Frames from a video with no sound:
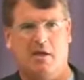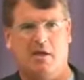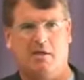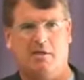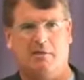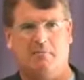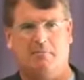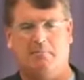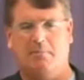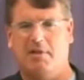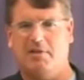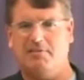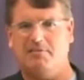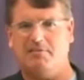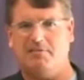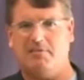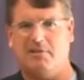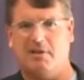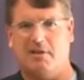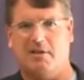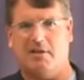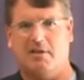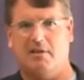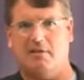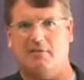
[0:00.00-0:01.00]
And
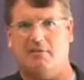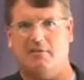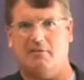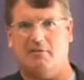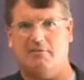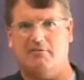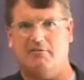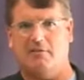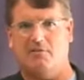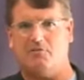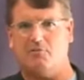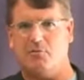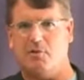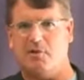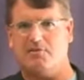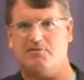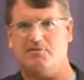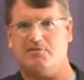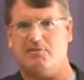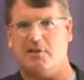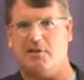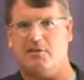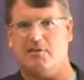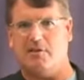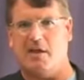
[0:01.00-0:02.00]
in
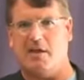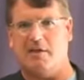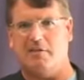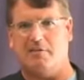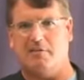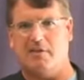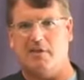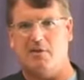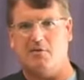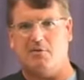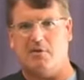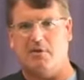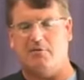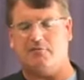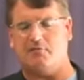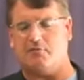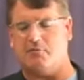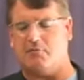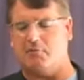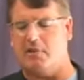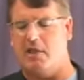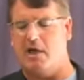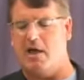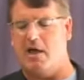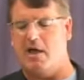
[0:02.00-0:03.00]
situations like that, they don't have
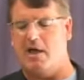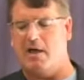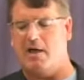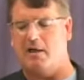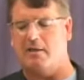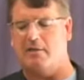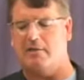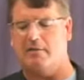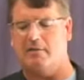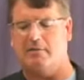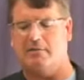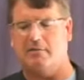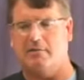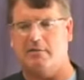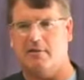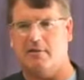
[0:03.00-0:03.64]
to rely.